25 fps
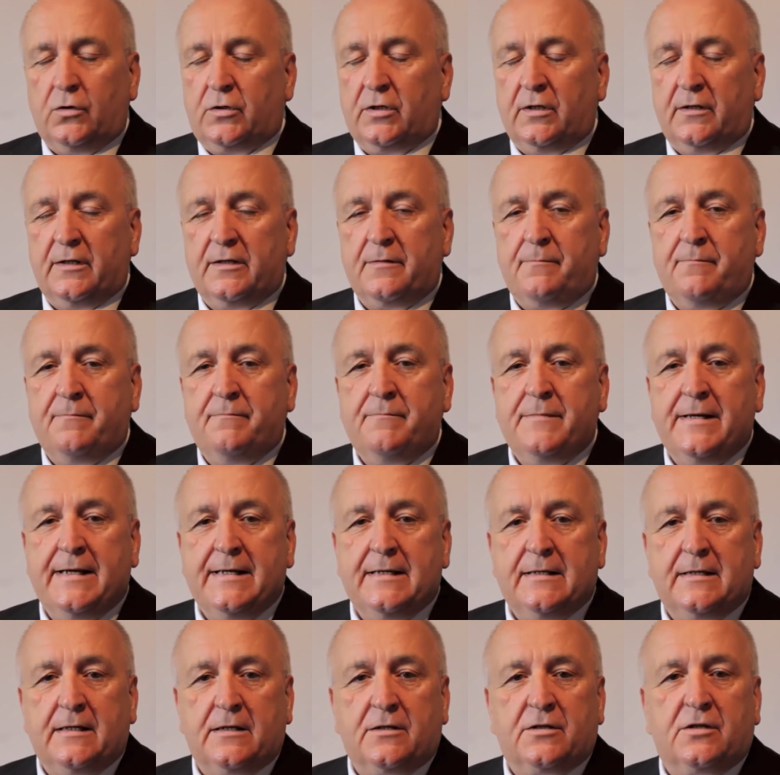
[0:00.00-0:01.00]
Look at the
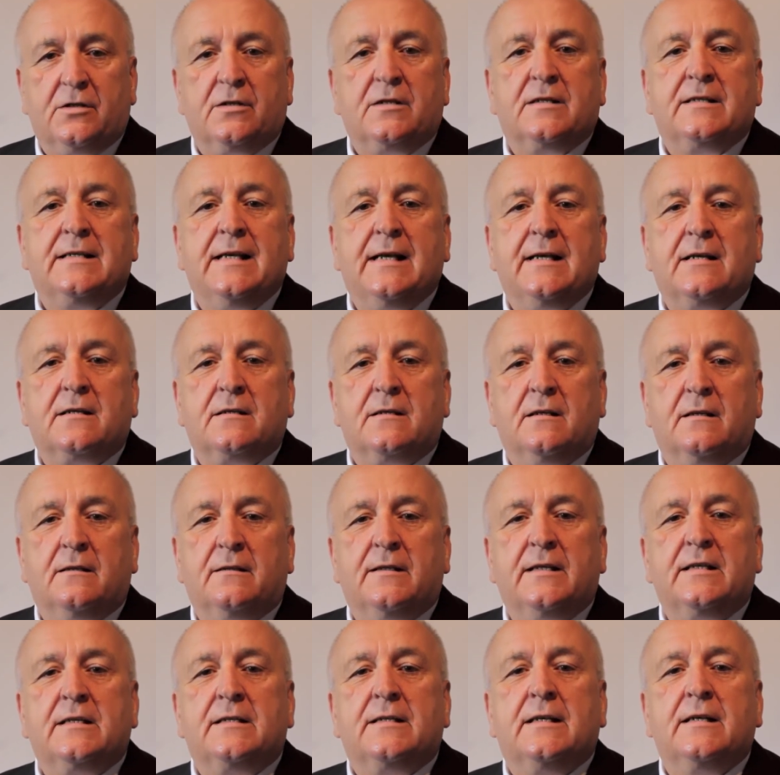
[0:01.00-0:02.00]
amazing success
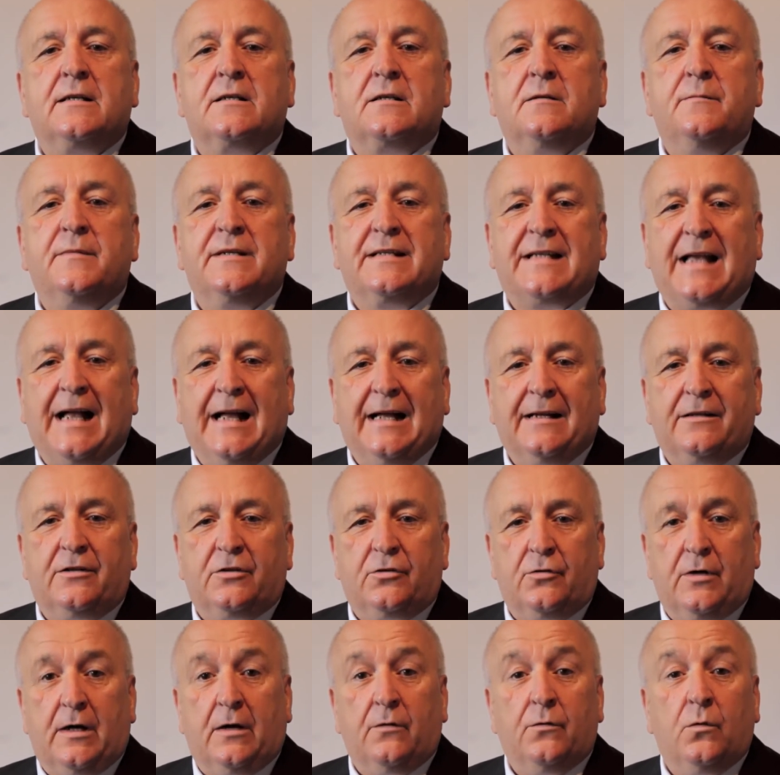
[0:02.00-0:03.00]
that this system has
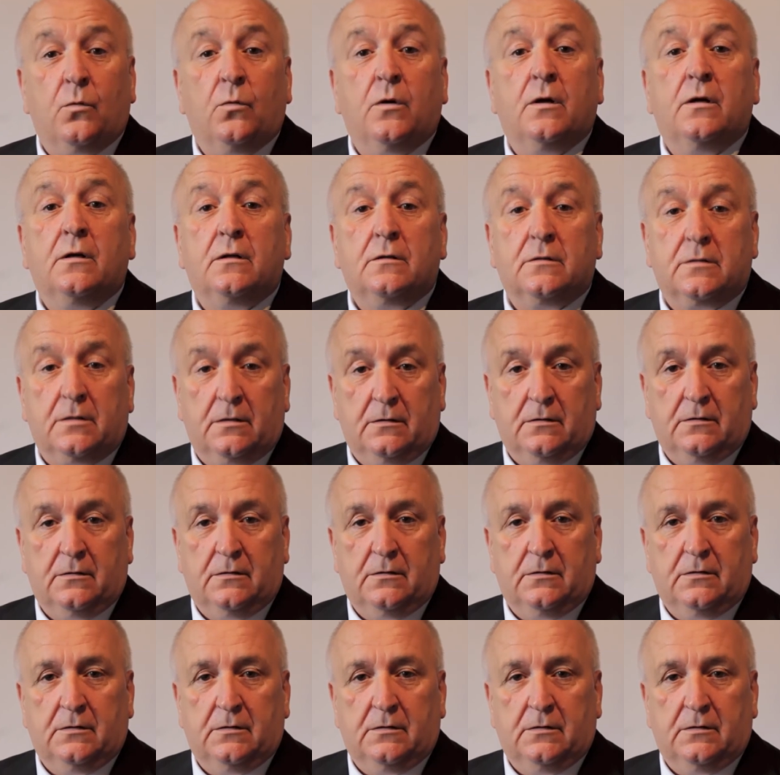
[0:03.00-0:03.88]
had throughout the world.